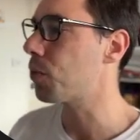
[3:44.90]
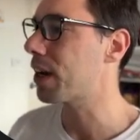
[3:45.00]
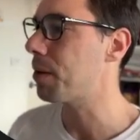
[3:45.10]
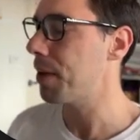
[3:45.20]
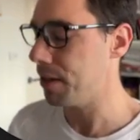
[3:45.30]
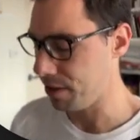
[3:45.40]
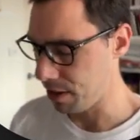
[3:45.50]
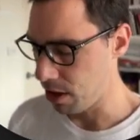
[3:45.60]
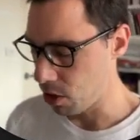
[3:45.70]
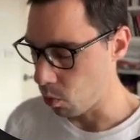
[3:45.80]
recommend
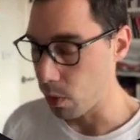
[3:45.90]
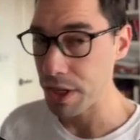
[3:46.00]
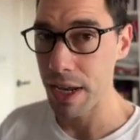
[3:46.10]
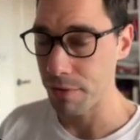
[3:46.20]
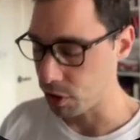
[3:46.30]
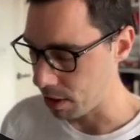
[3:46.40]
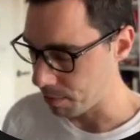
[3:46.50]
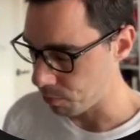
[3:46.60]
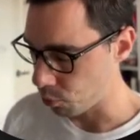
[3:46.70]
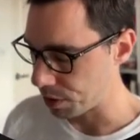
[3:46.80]
when you have
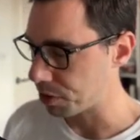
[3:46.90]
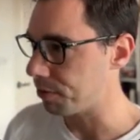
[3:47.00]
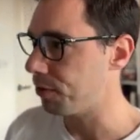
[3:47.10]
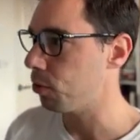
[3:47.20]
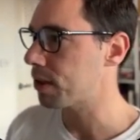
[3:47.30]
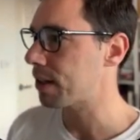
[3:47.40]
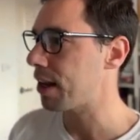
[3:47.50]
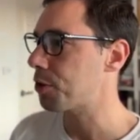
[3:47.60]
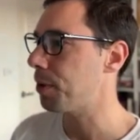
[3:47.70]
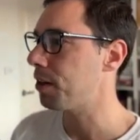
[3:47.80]
time, press
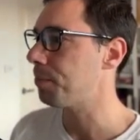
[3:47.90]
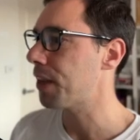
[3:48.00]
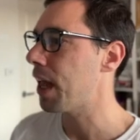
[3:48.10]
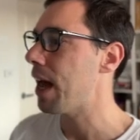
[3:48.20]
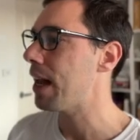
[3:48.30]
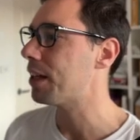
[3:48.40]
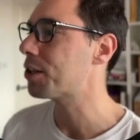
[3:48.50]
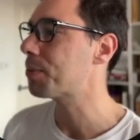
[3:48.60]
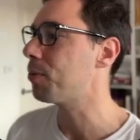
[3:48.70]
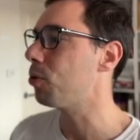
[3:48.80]
the / button and
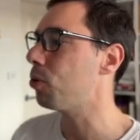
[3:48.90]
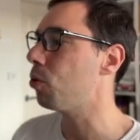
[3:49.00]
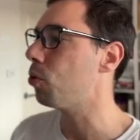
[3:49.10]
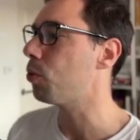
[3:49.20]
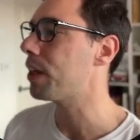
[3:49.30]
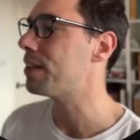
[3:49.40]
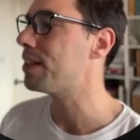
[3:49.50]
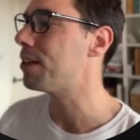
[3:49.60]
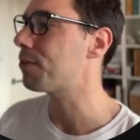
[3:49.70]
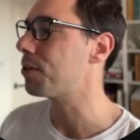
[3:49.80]
explore all these
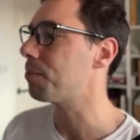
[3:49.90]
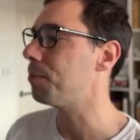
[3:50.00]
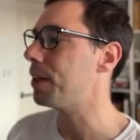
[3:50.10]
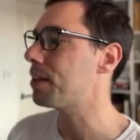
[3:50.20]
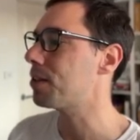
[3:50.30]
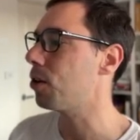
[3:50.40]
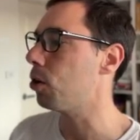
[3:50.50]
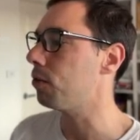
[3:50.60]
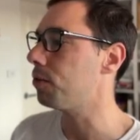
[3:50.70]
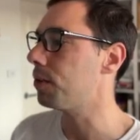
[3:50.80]
different bits
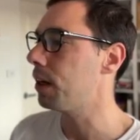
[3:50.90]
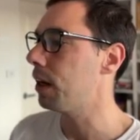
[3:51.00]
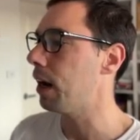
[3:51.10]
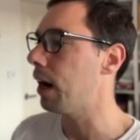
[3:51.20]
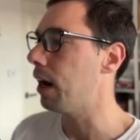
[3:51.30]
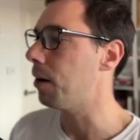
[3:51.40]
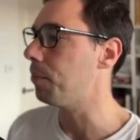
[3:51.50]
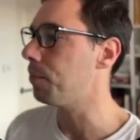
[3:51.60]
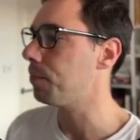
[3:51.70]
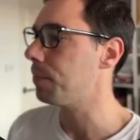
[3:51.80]
of
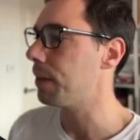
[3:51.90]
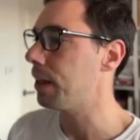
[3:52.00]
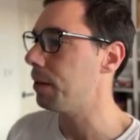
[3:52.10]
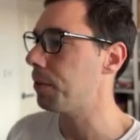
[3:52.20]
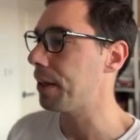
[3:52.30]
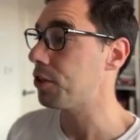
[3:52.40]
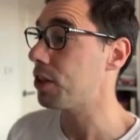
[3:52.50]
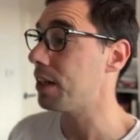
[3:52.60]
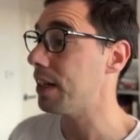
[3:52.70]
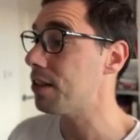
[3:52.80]
things you
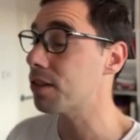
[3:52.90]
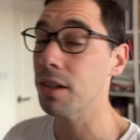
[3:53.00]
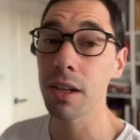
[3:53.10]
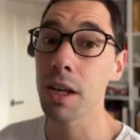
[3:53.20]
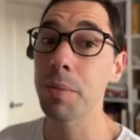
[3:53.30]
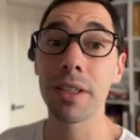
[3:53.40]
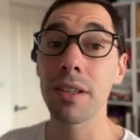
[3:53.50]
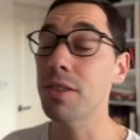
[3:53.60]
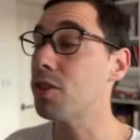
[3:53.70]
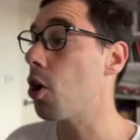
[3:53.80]
can insert, because
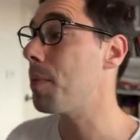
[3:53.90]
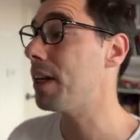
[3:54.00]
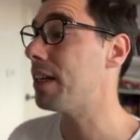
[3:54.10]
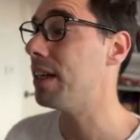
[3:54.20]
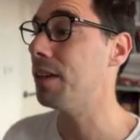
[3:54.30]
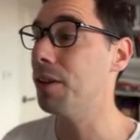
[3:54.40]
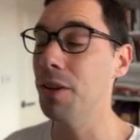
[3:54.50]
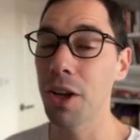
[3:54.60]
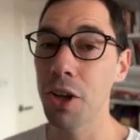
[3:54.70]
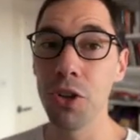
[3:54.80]
there's so many here
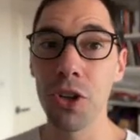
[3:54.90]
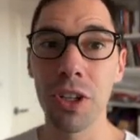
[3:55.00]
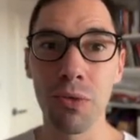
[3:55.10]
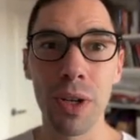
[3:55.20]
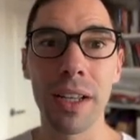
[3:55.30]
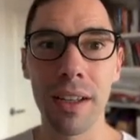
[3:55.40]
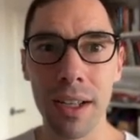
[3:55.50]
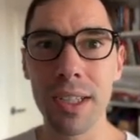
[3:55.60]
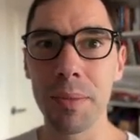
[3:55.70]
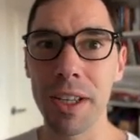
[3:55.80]
that you can really
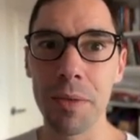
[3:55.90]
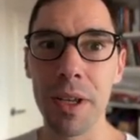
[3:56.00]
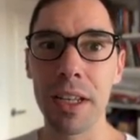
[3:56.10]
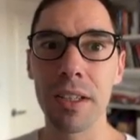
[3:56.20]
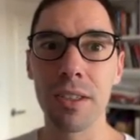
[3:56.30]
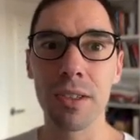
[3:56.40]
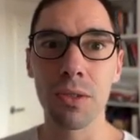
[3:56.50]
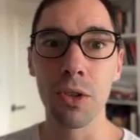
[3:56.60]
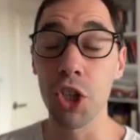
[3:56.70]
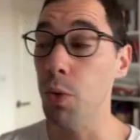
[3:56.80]
customize meetings to
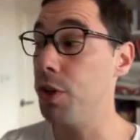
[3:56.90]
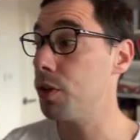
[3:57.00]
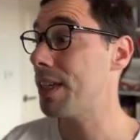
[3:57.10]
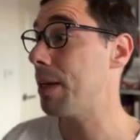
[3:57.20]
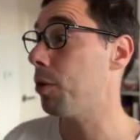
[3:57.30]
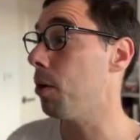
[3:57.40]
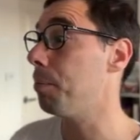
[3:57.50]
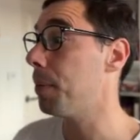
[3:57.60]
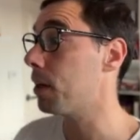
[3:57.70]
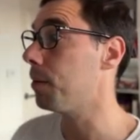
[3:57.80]
suit you and your team a
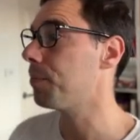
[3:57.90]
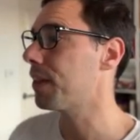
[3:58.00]
lot better.